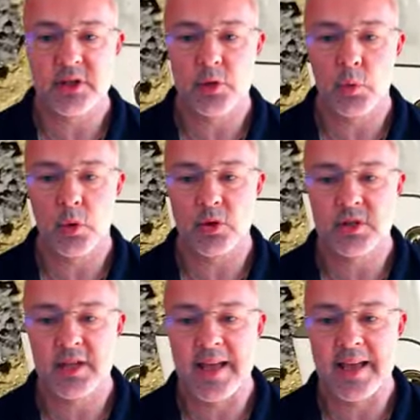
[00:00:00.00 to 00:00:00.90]
towards
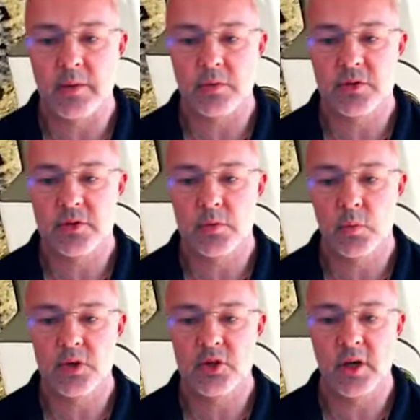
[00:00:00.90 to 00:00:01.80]
the house,
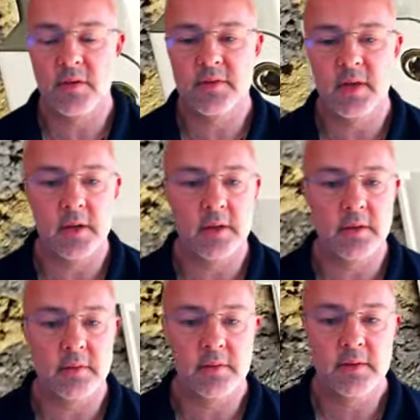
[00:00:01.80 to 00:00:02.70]
which I've done and